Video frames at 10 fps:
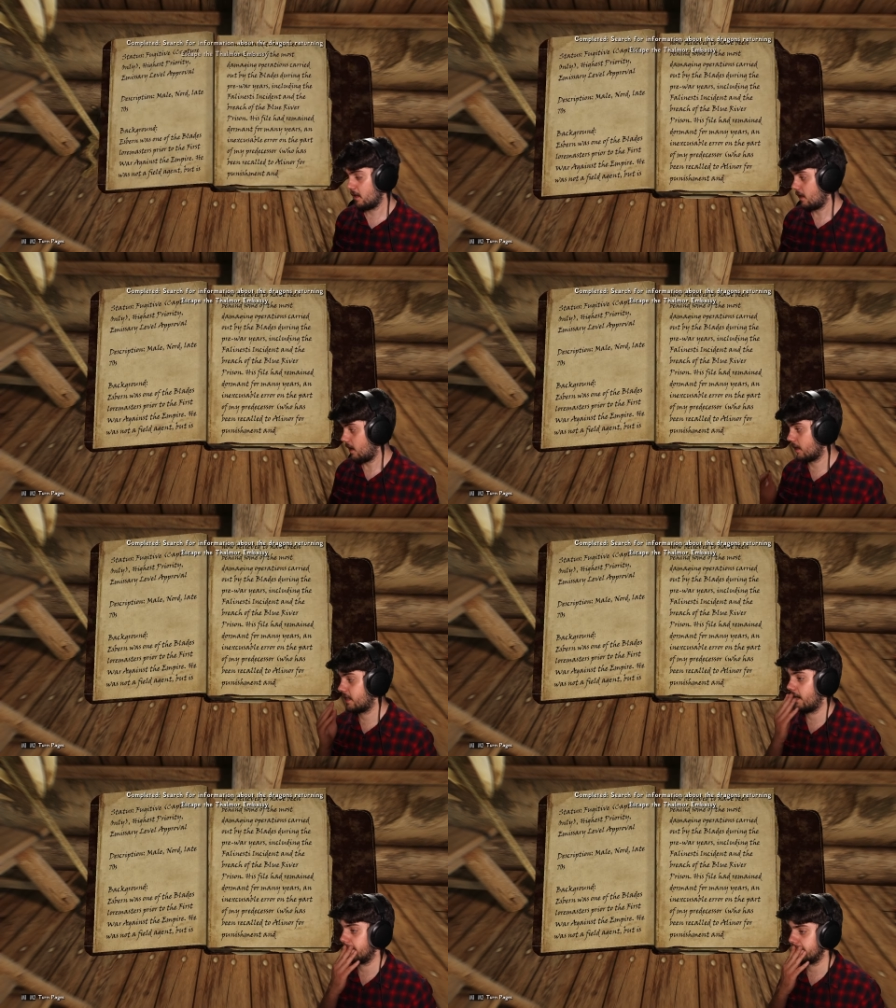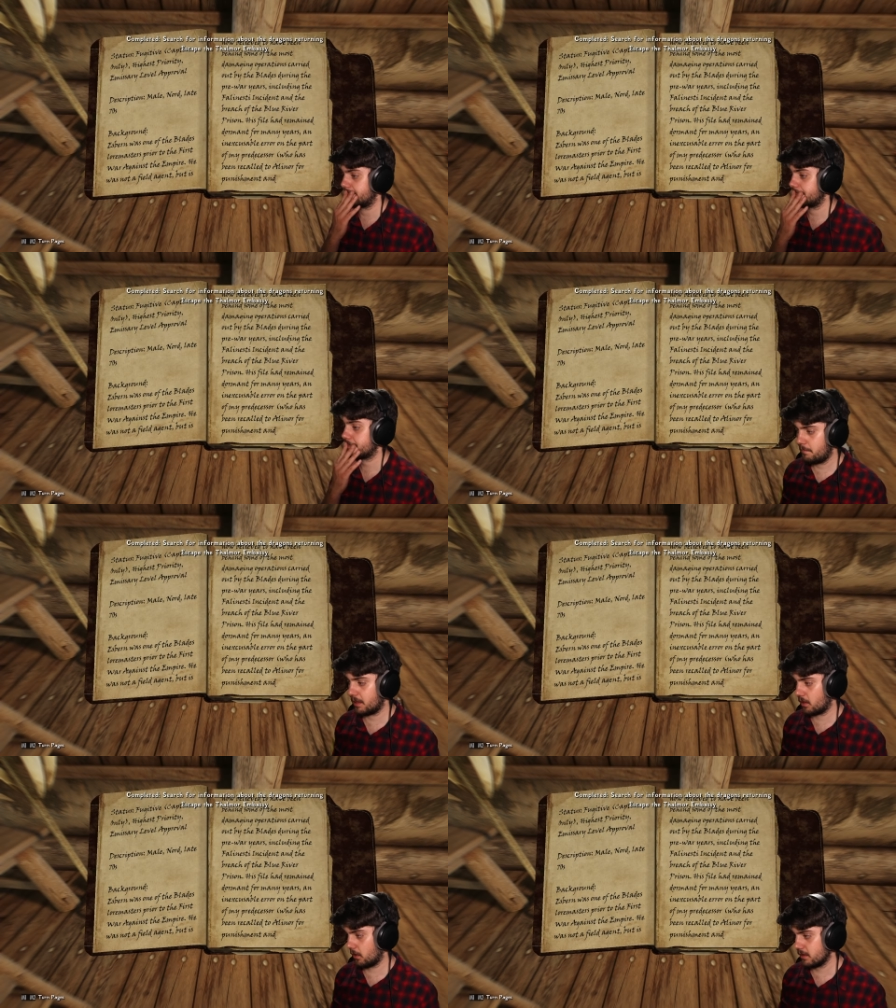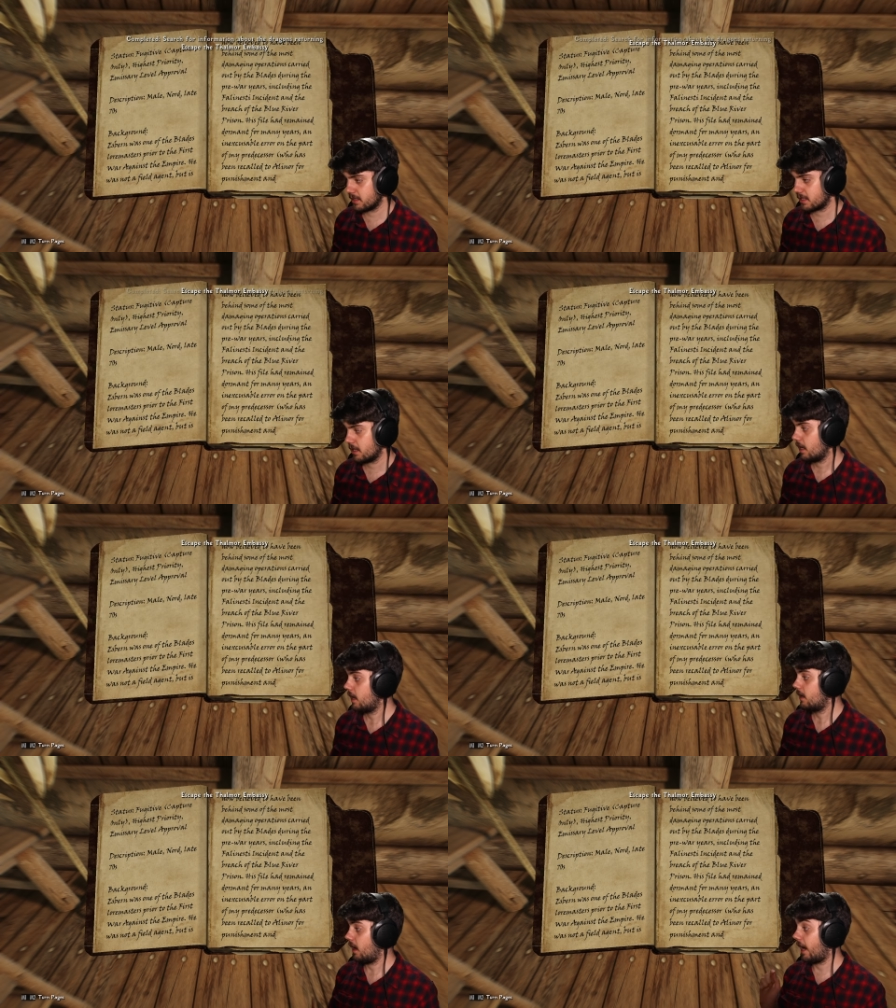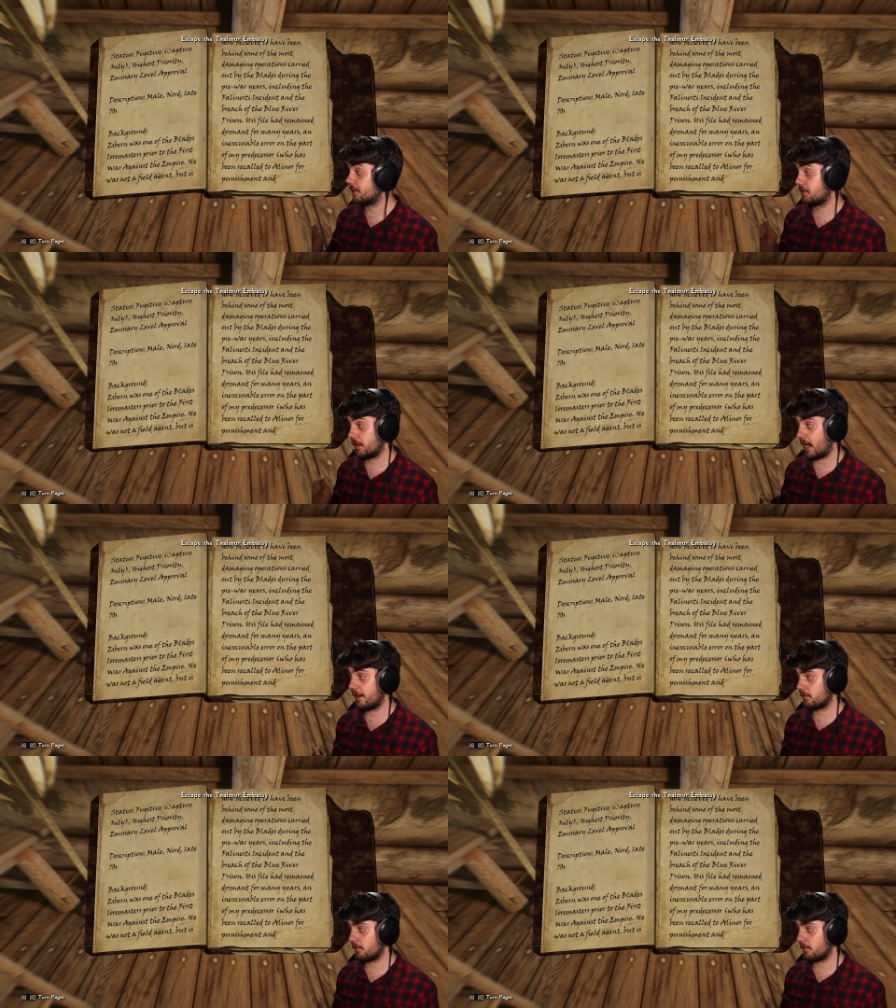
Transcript: Okay. Because I do not have